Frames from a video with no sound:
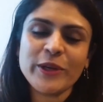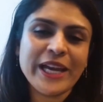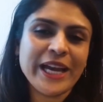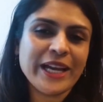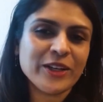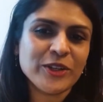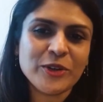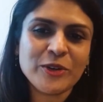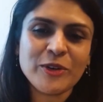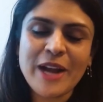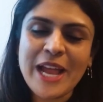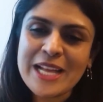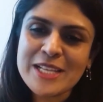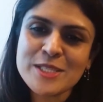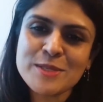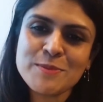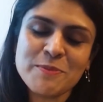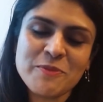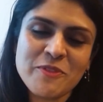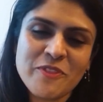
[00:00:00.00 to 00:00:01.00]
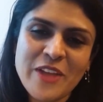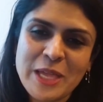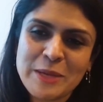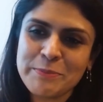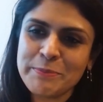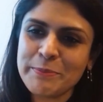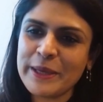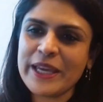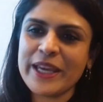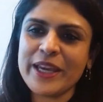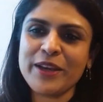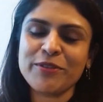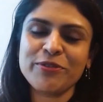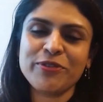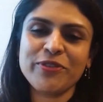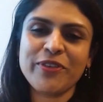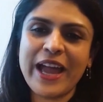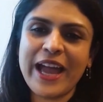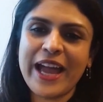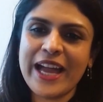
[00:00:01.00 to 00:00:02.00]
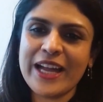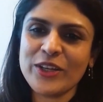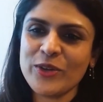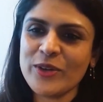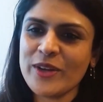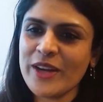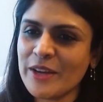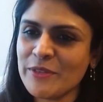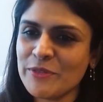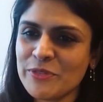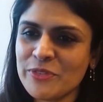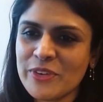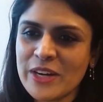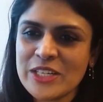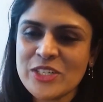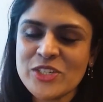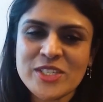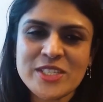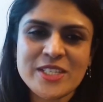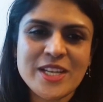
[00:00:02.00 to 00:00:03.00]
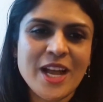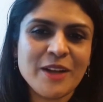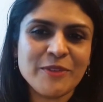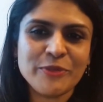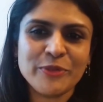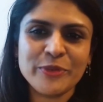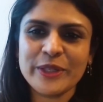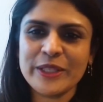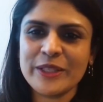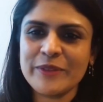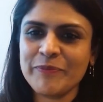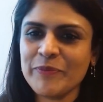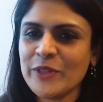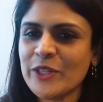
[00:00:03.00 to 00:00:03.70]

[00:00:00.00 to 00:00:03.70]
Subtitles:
You had grass-fed beef and you got fresh stuff with